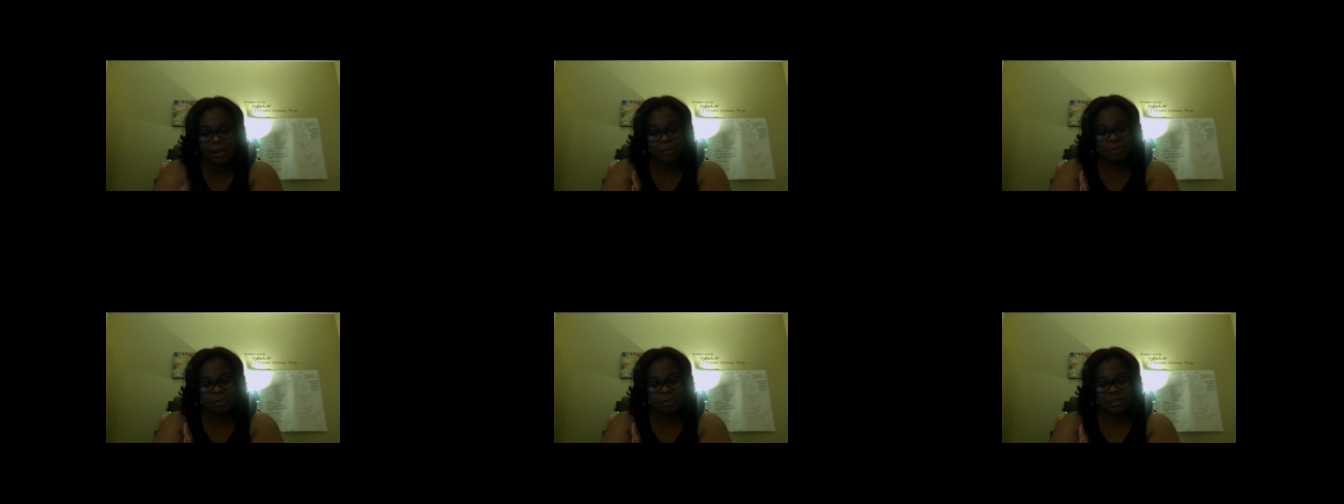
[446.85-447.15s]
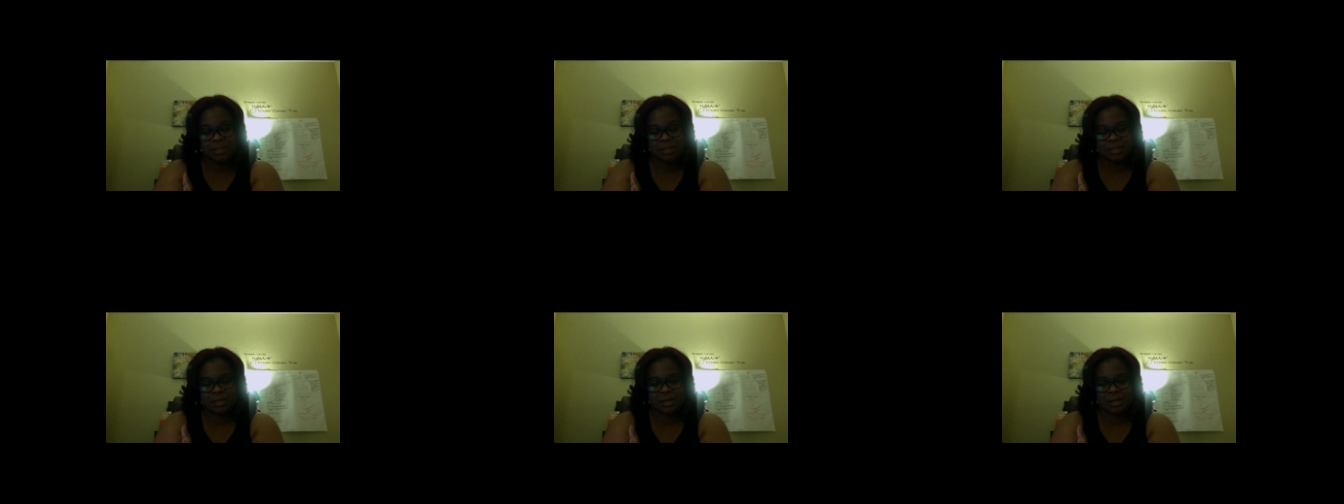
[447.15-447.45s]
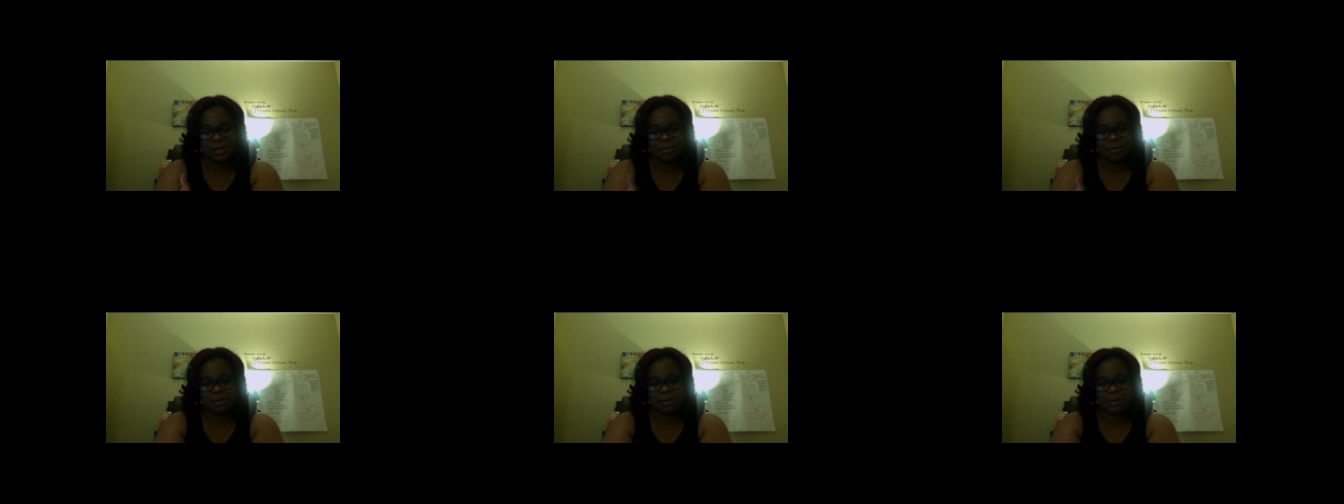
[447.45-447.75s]
I'm just
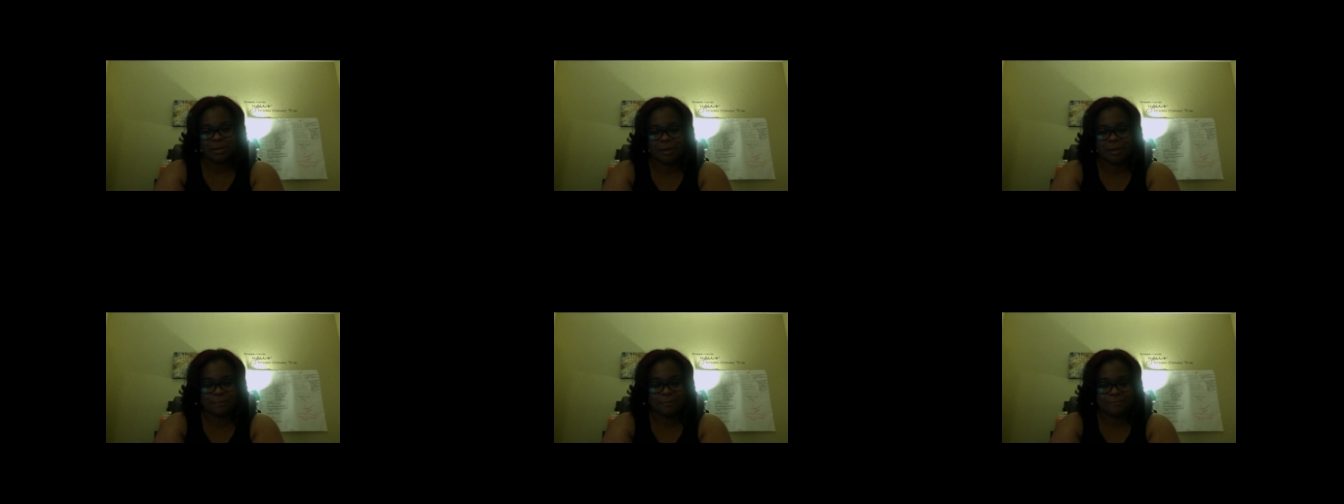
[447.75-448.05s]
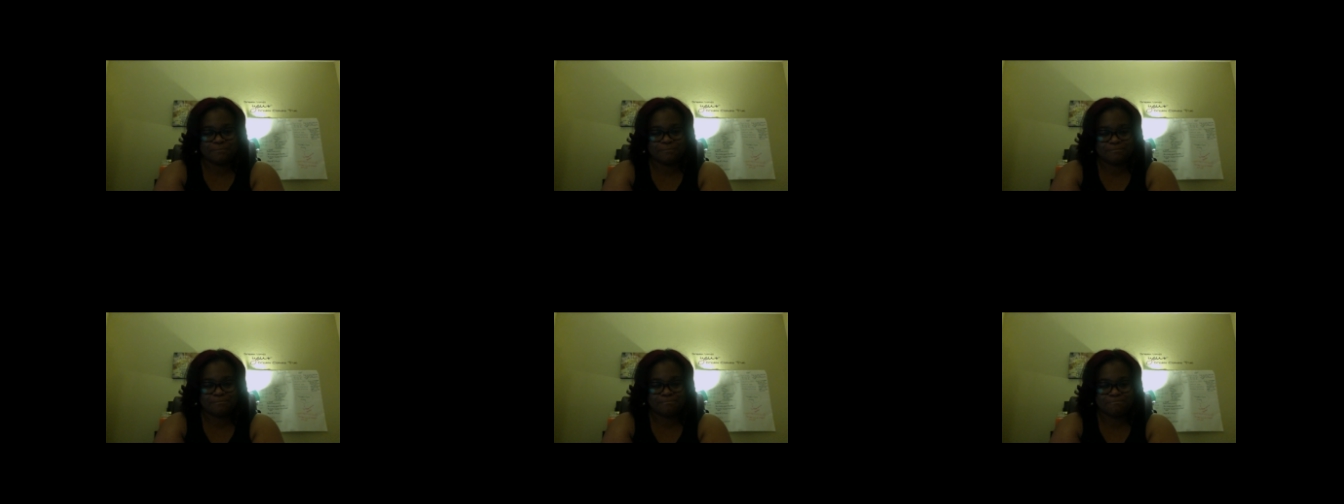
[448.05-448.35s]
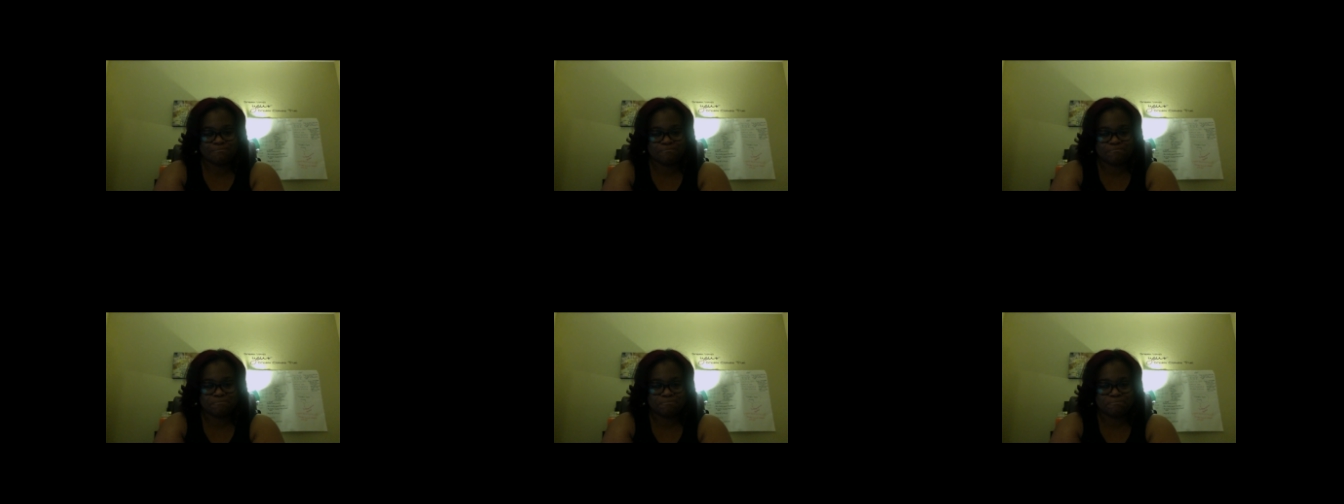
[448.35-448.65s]
excited about that
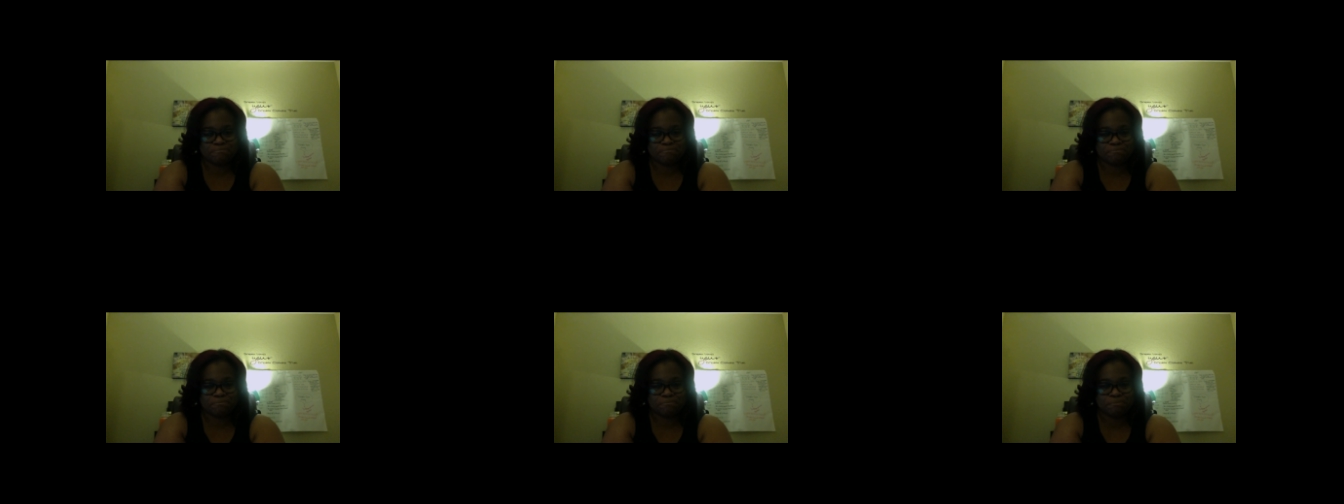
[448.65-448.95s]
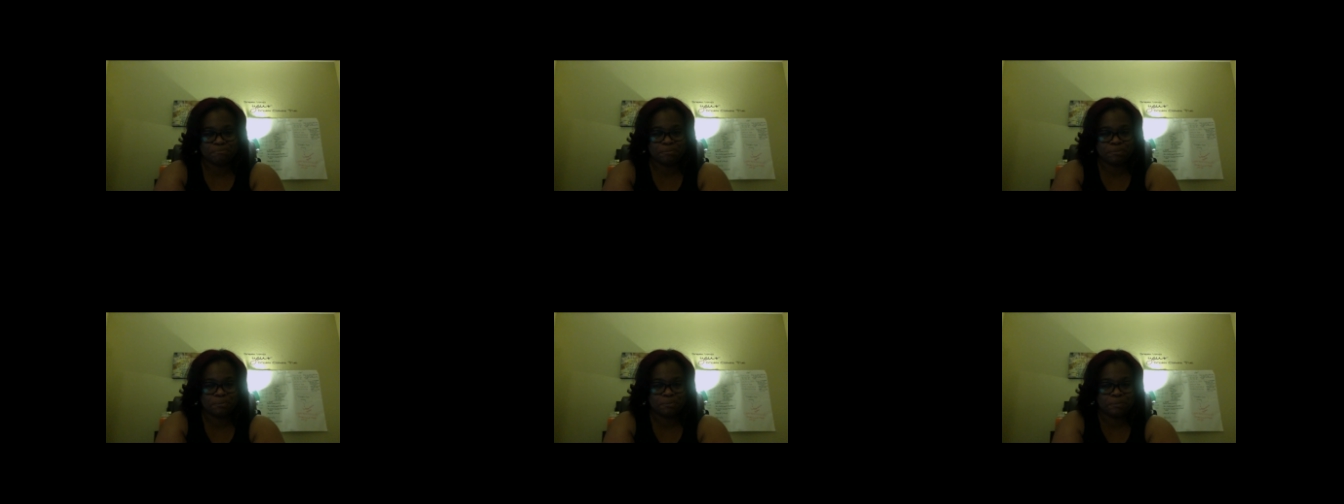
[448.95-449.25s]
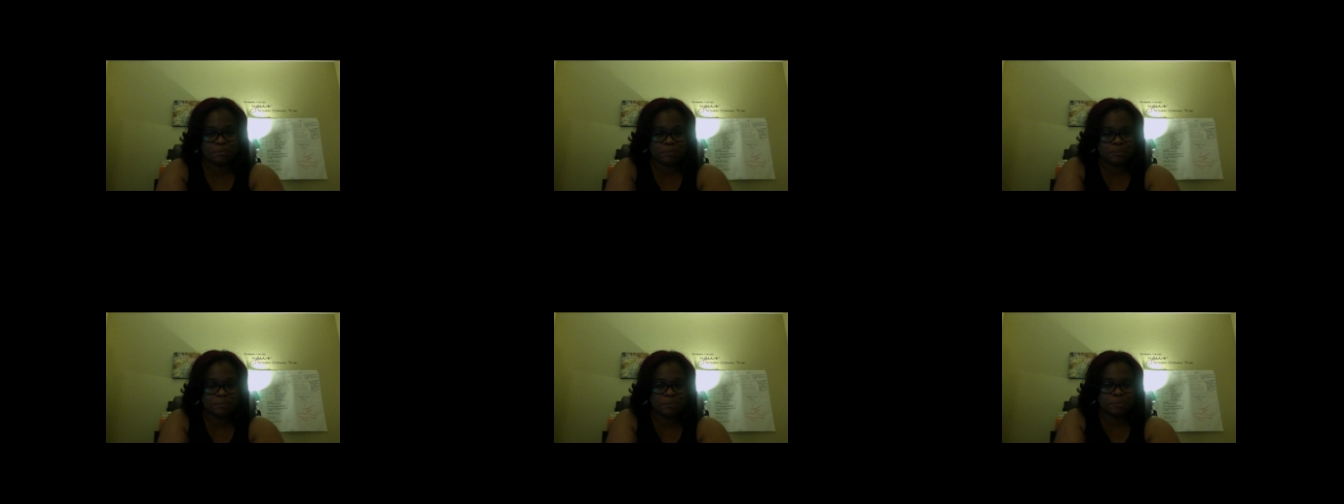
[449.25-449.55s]

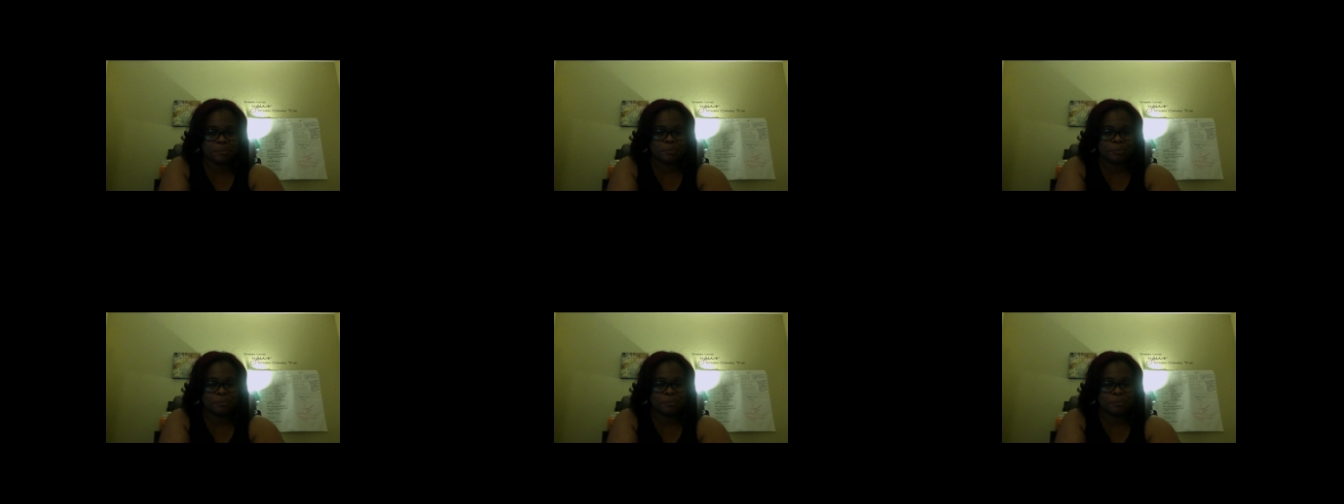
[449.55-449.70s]
Yes!